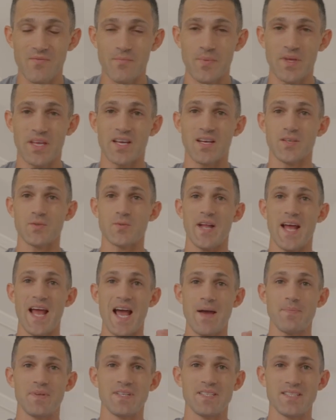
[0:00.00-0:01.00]
because what
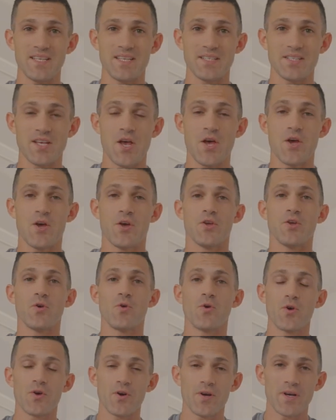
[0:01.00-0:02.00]
happens is
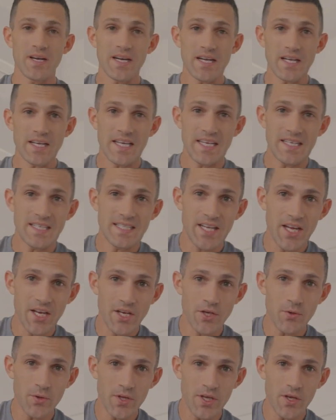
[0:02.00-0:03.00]
you're
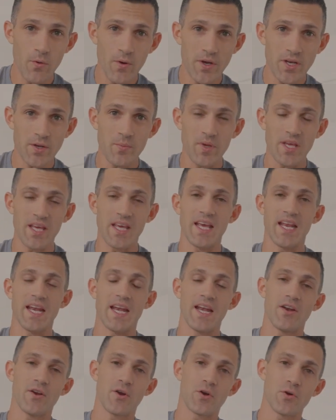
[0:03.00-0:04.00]
continually going to be in
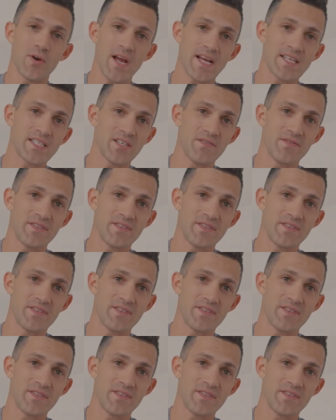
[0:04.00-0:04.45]
an aggressive